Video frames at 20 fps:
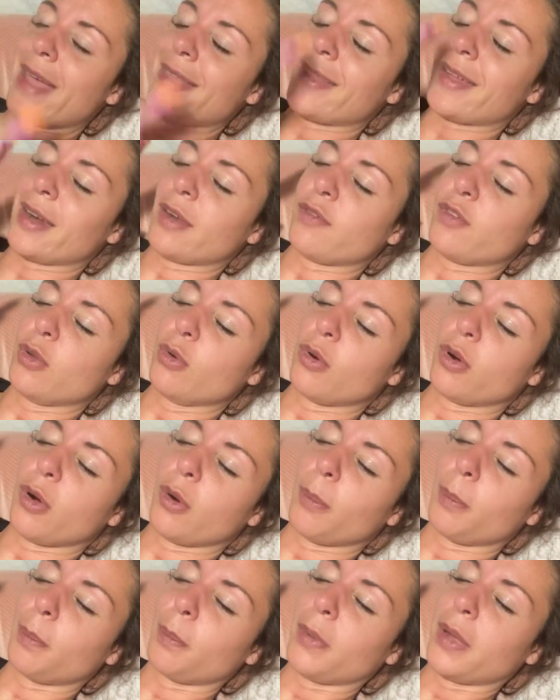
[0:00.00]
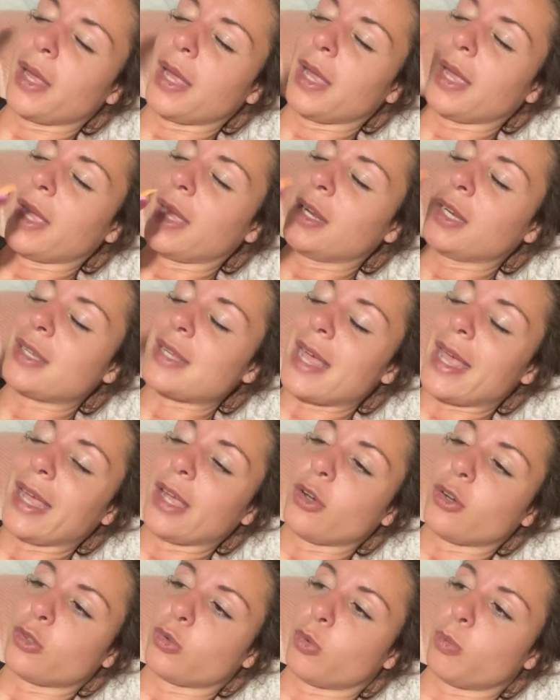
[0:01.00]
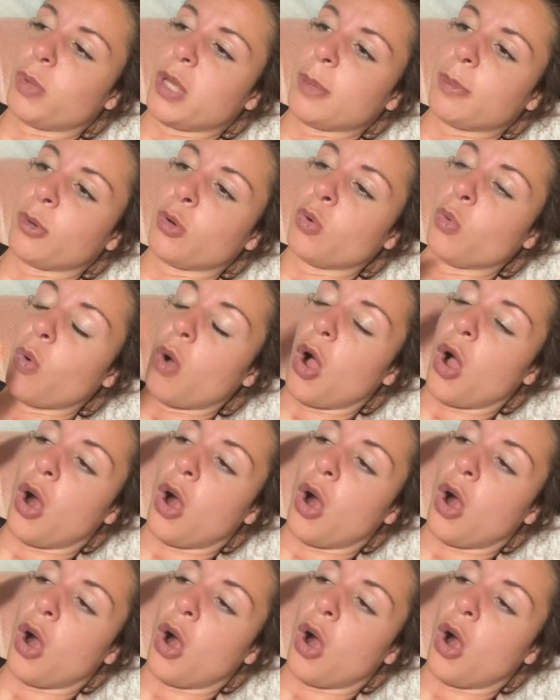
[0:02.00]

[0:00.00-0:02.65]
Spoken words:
And then if you're entangled with people who